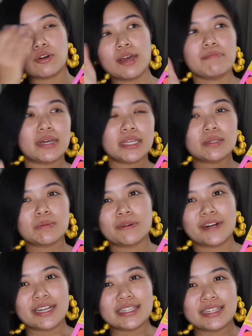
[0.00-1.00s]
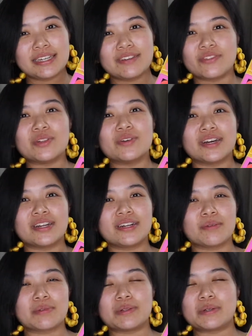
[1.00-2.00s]
mesmerizing if you look at it
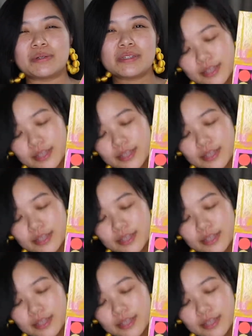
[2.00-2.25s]
up close.